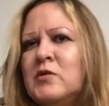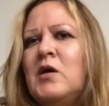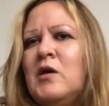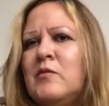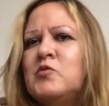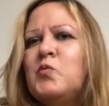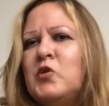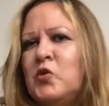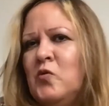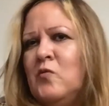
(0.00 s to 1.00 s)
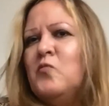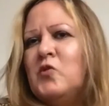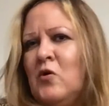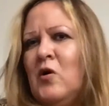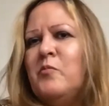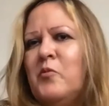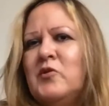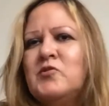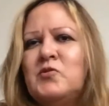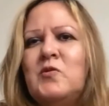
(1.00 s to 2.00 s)
times, what you would call
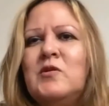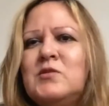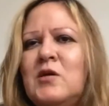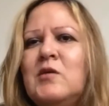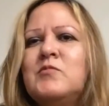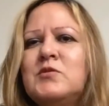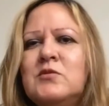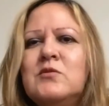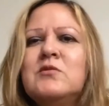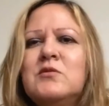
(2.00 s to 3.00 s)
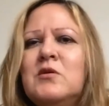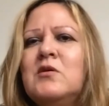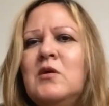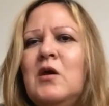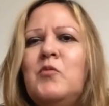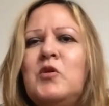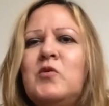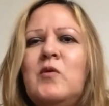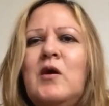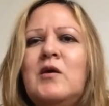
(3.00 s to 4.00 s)
prehistoric times. I mean, you
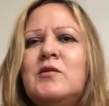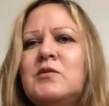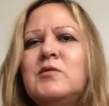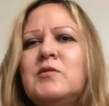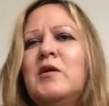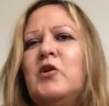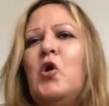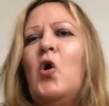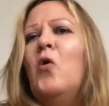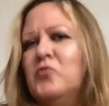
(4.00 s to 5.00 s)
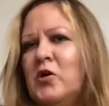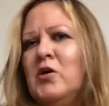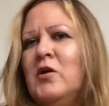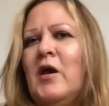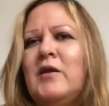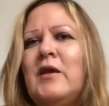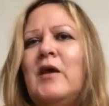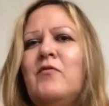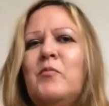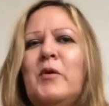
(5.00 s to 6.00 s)
had an oak, and
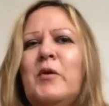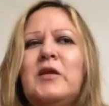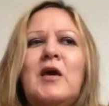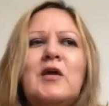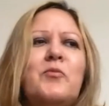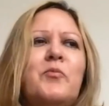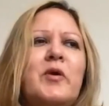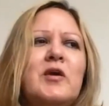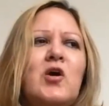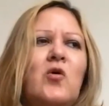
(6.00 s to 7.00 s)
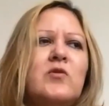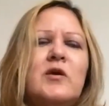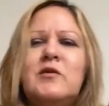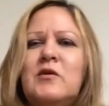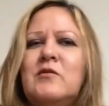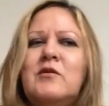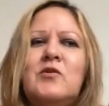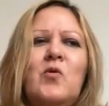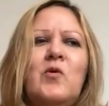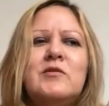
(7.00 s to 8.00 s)
everybody had a big oak
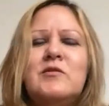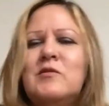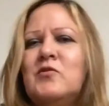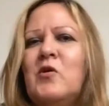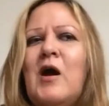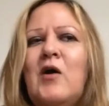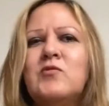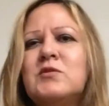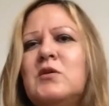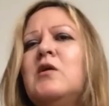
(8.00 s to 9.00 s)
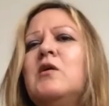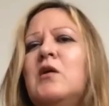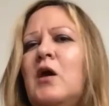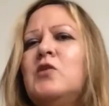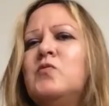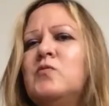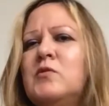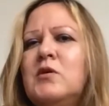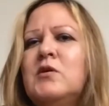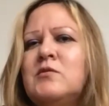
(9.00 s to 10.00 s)
in their house, and you
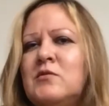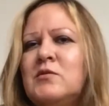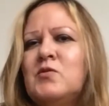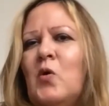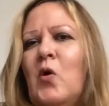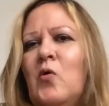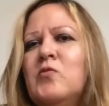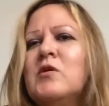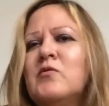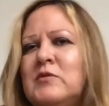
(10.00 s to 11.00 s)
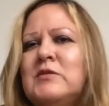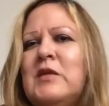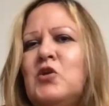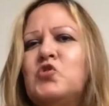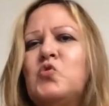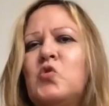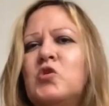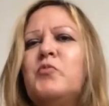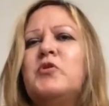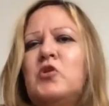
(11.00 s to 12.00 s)
lit this oak. It's not a torch,
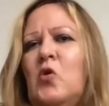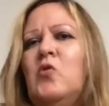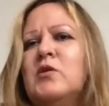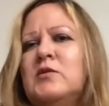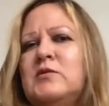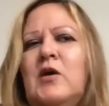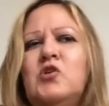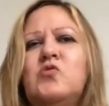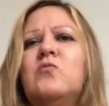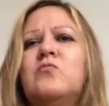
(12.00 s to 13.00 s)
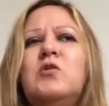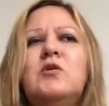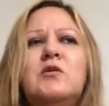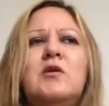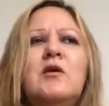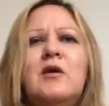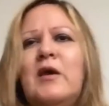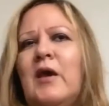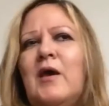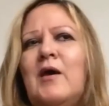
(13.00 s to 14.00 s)
but an oak. It's actual wood,
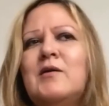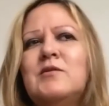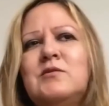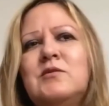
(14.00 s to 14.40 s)
and